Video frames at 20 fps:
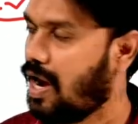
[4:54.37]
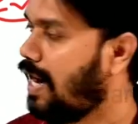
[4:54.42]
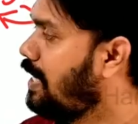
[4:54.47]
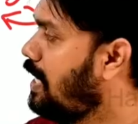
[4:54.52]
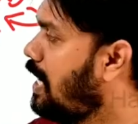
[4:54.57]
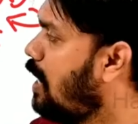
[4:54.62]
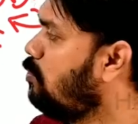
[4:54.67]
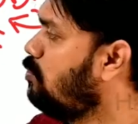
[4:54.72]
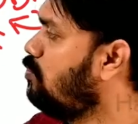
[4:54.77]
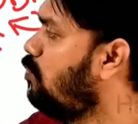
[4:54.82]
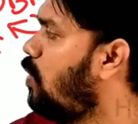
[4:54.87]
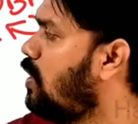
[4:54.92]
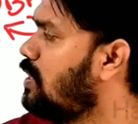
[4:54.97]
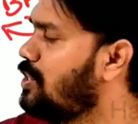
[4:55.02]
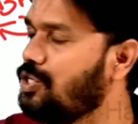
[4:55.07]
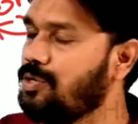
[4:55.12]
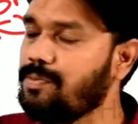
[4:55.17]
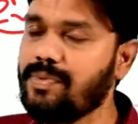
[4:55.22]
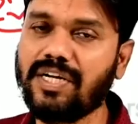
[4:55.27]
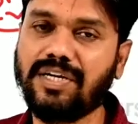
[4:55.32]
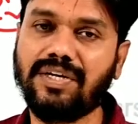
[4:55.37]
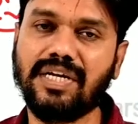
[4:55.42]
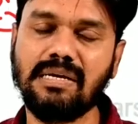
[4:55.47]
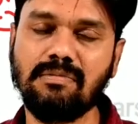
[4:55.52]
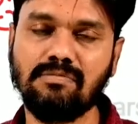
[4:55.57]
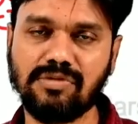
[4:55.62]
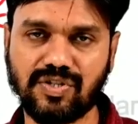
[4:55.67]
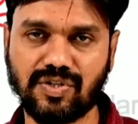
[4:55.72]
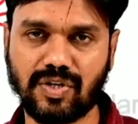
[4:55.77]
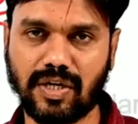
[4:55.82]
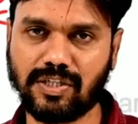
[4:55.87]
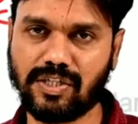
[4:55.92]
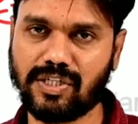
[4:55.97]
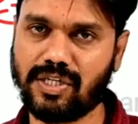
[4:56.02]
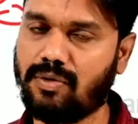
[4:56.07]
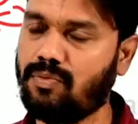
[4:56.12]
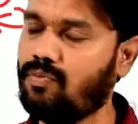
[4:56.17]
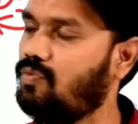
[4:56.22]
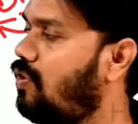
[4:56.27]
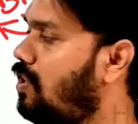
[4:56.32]
And now what should be the team
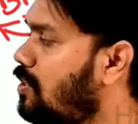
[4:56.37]
structure?